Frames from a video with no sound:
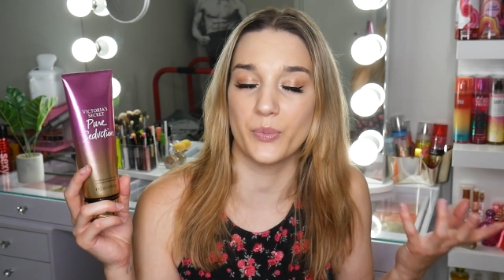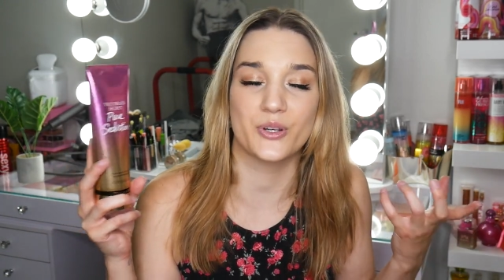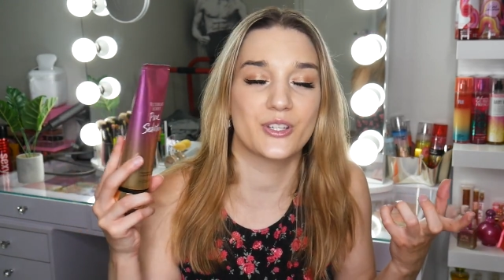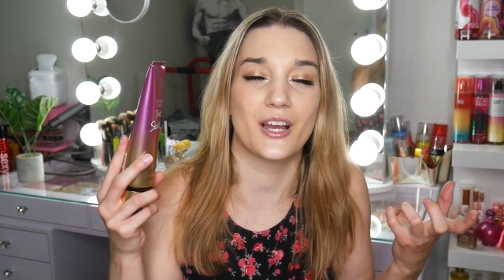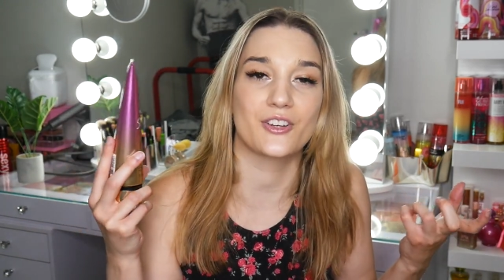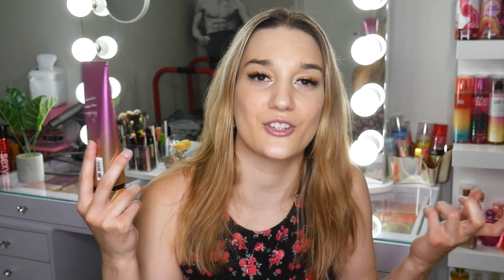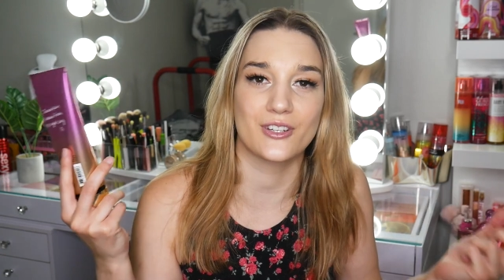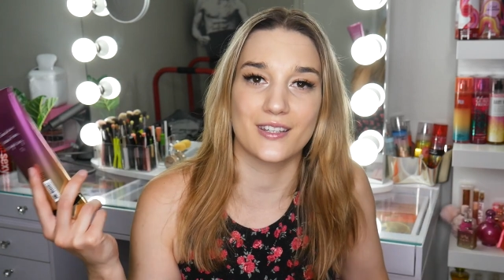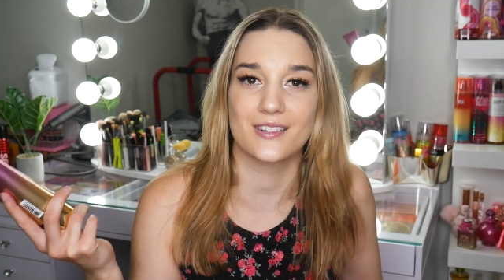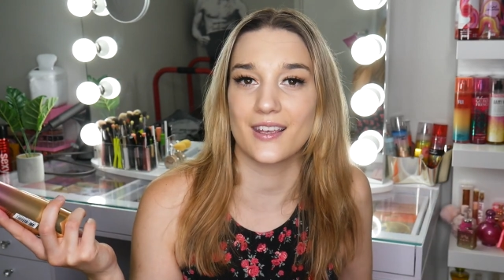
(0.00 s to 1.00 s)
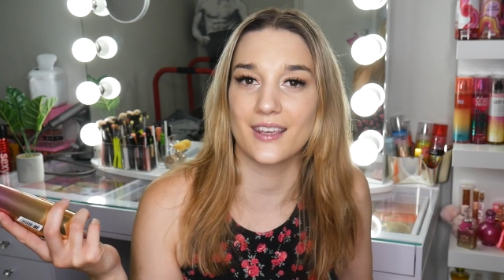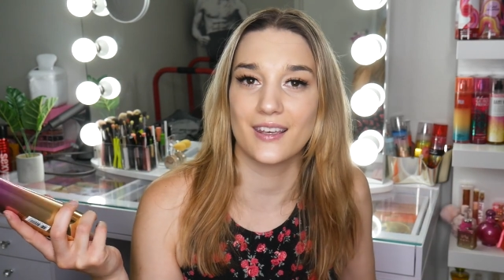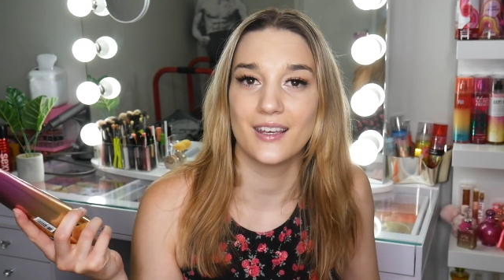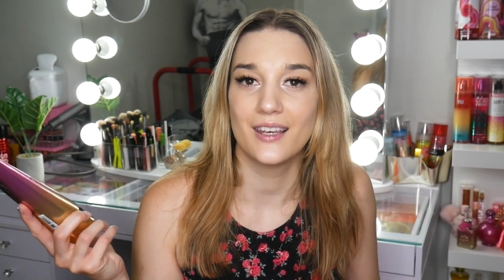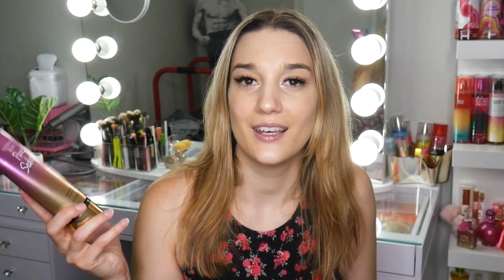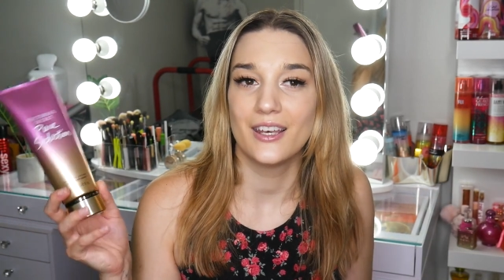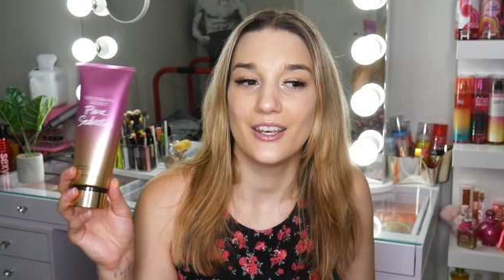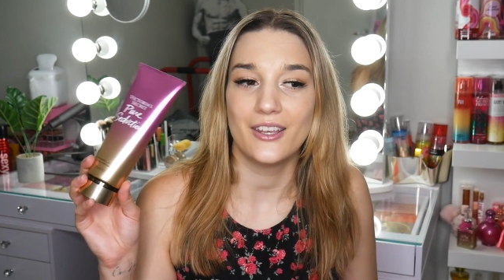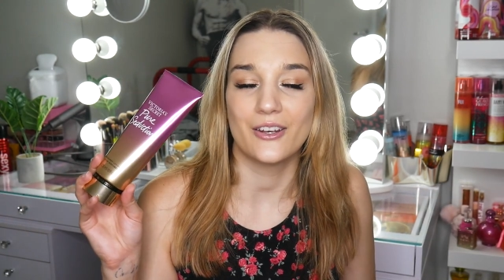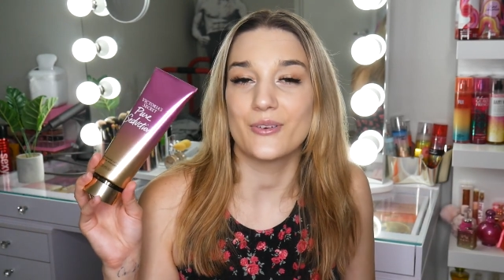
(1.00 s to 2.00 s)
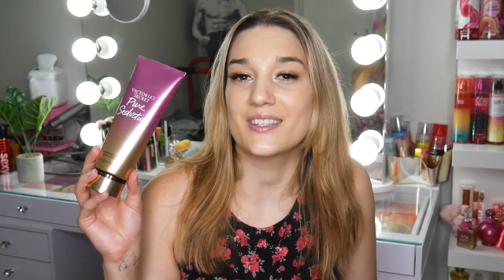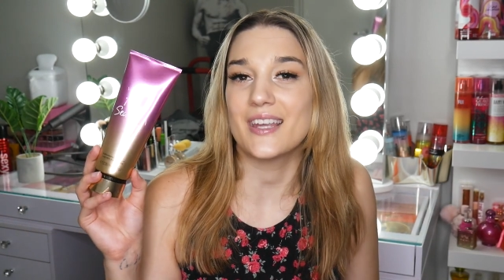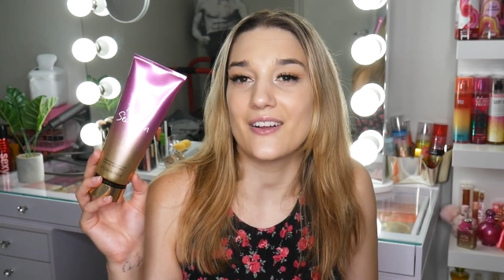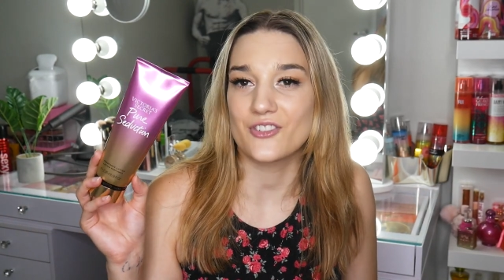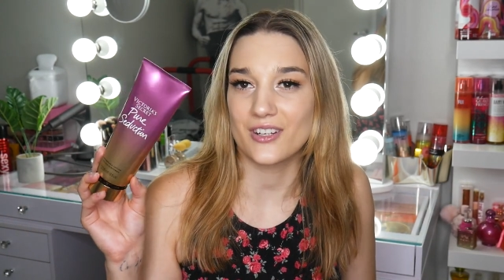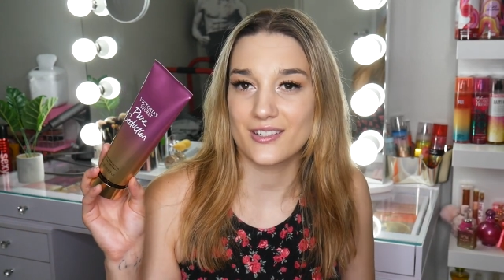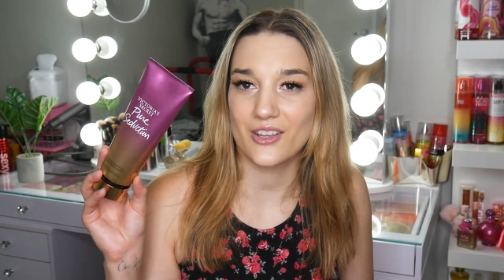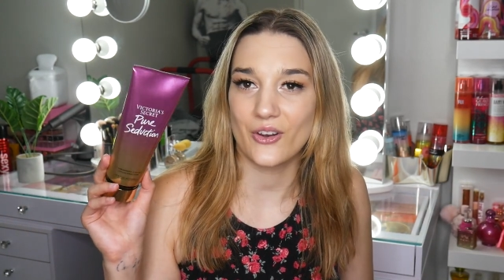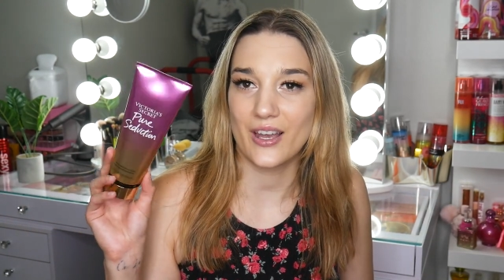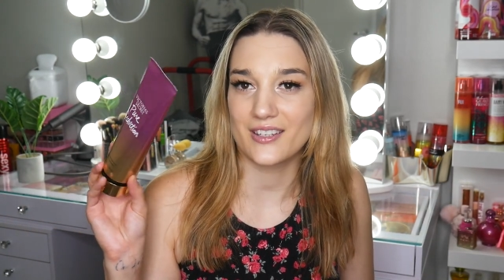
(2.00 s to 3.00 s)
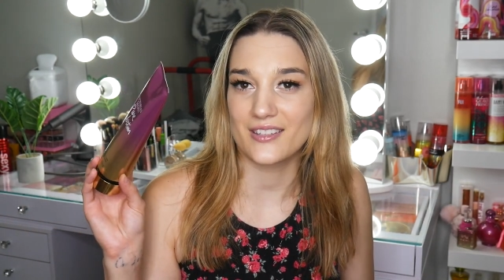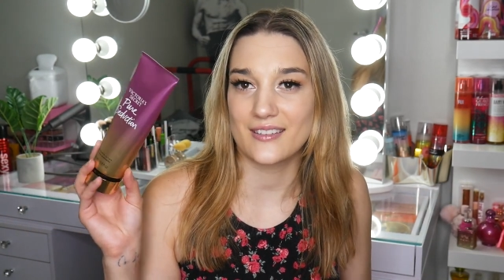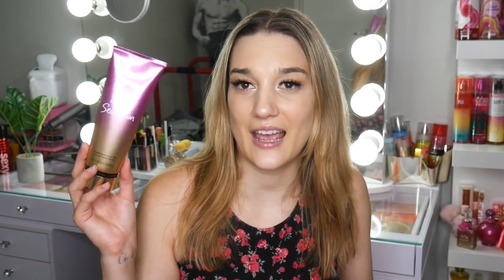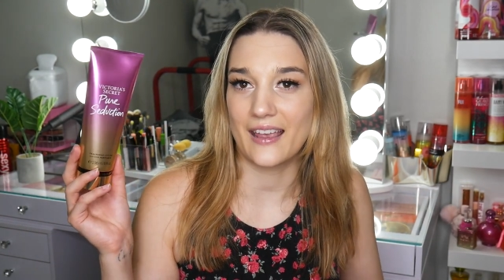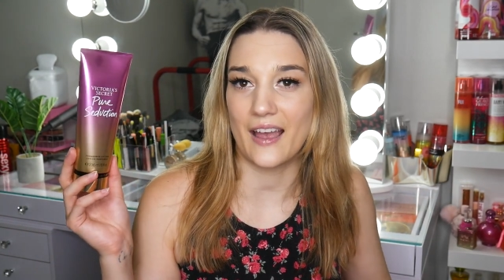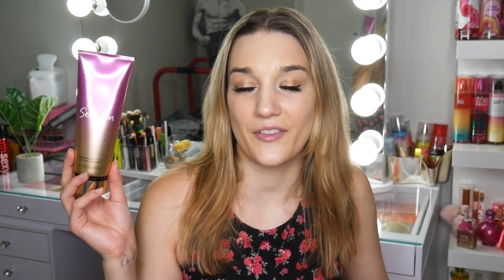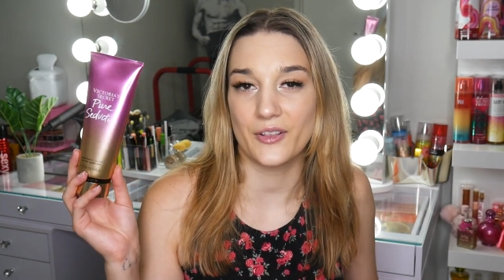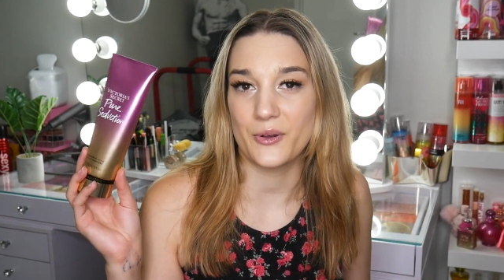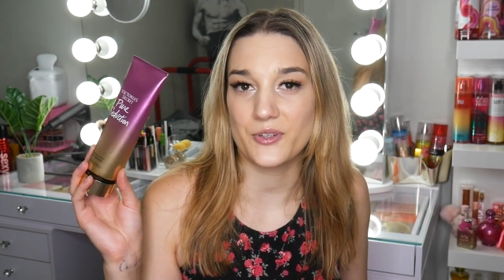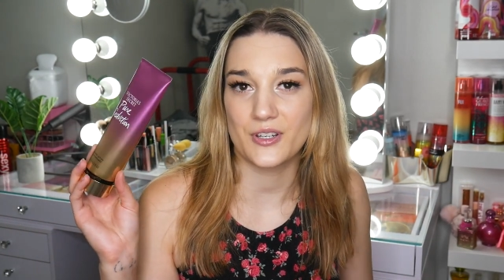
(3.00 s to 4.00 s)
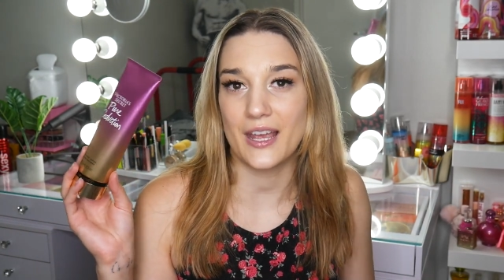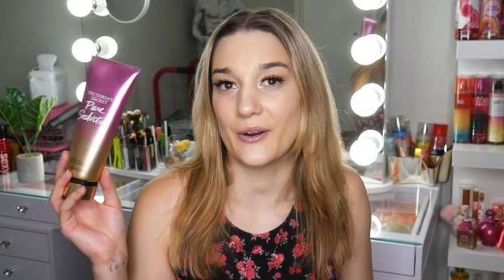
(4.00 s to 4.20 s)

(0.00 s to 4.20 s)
Pure Seduction is like, you know, nostalgic, so I got the lotion.